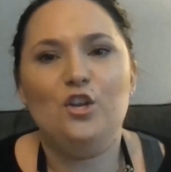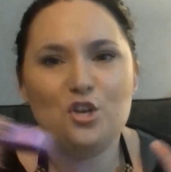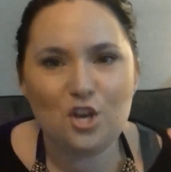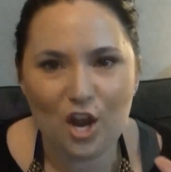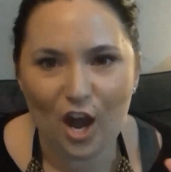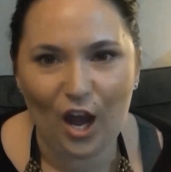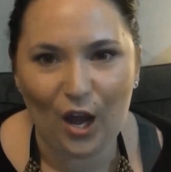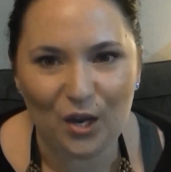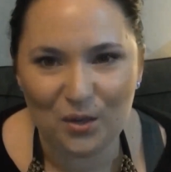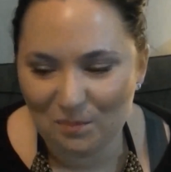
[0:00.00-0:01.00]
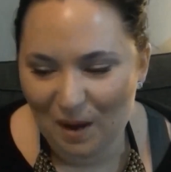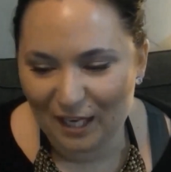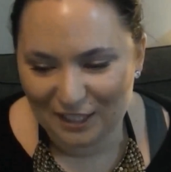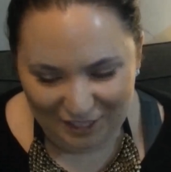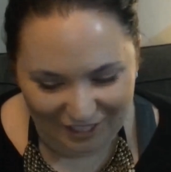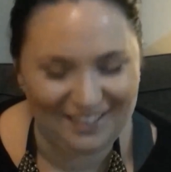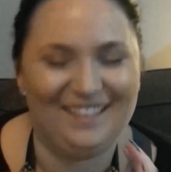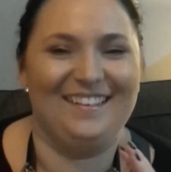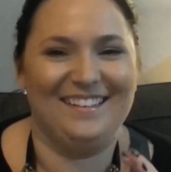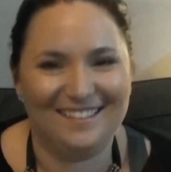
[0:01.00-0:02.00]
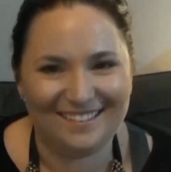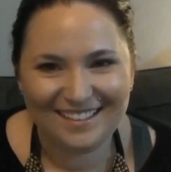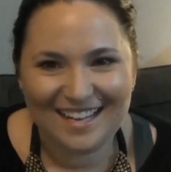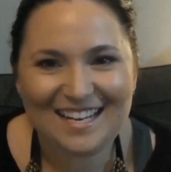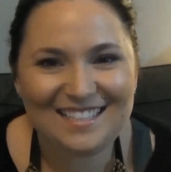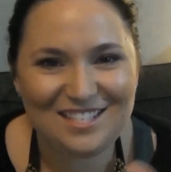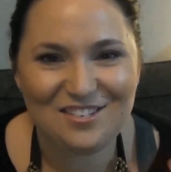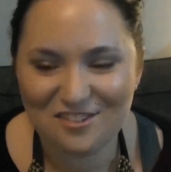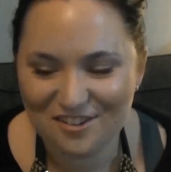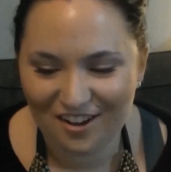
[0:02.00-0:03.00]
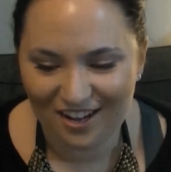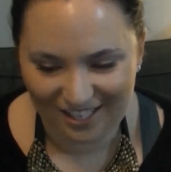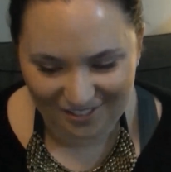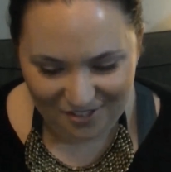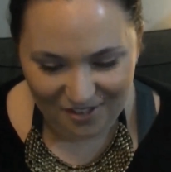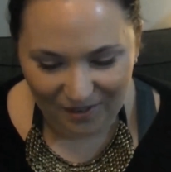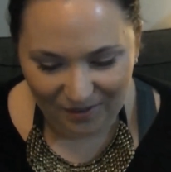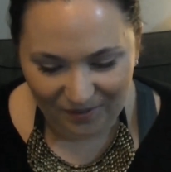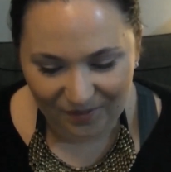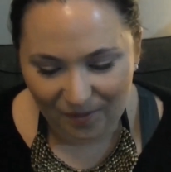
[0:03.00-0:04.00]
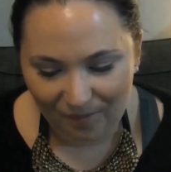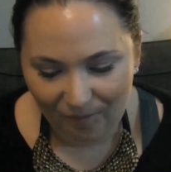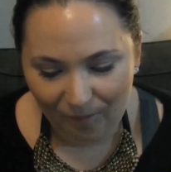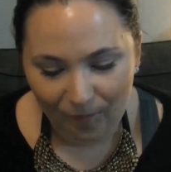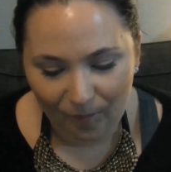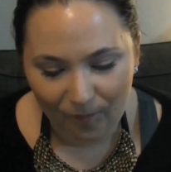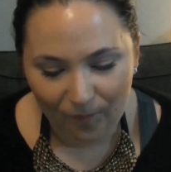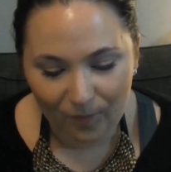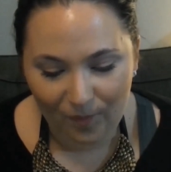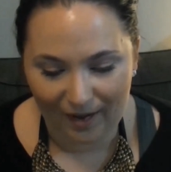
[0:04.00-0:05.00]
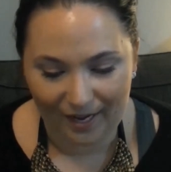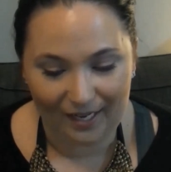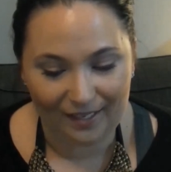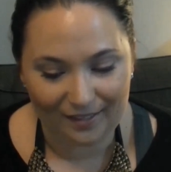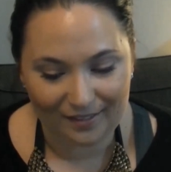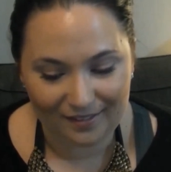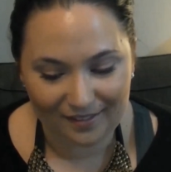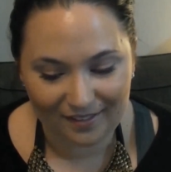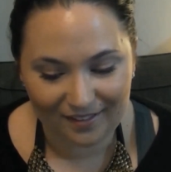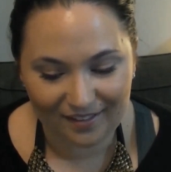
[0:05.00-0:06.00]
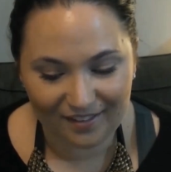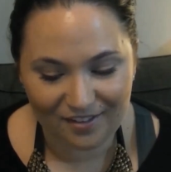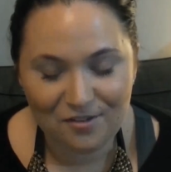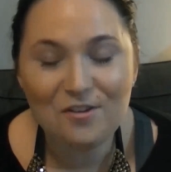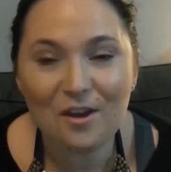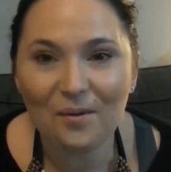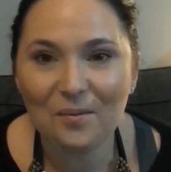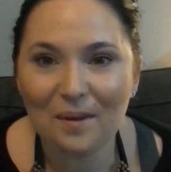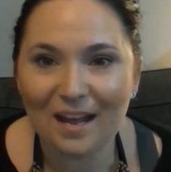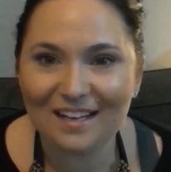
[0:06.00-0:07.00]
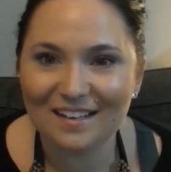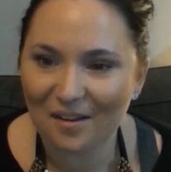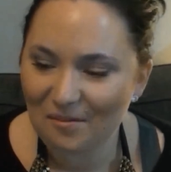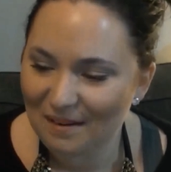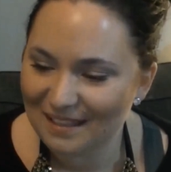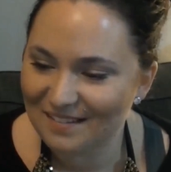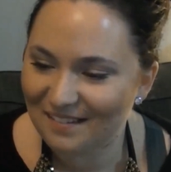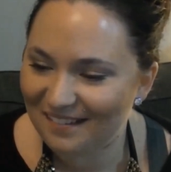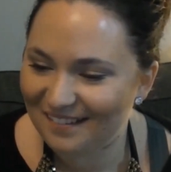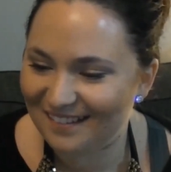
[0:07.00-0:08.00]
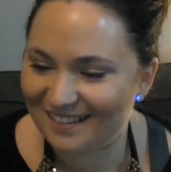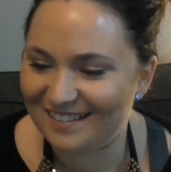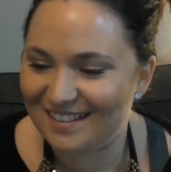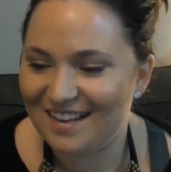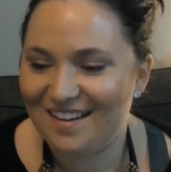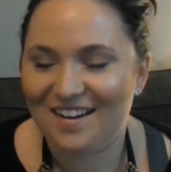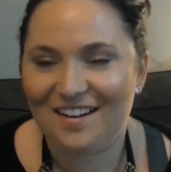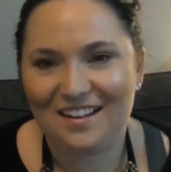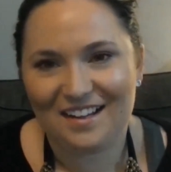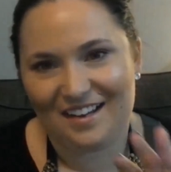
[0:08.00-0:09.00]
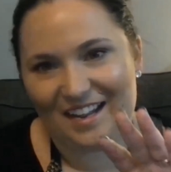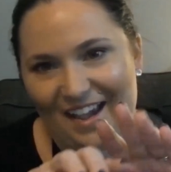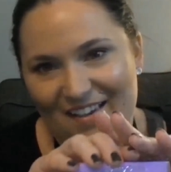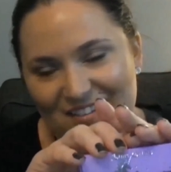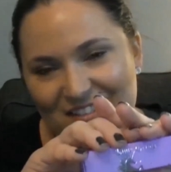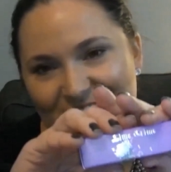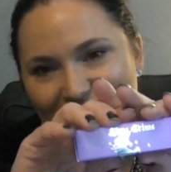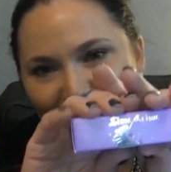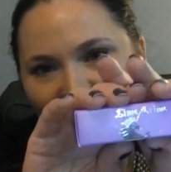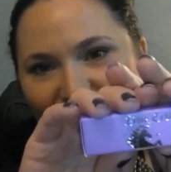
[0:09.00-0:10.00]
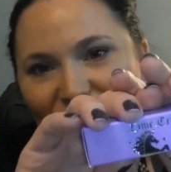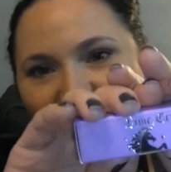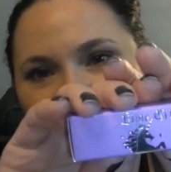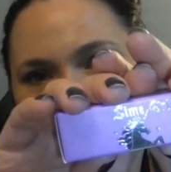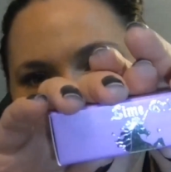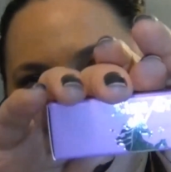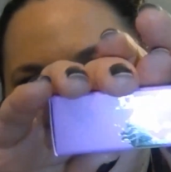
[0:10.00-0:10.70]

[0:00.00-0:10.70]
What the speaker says: No, my God. It's not. No way. No way. Oh my God. Okay, this is my first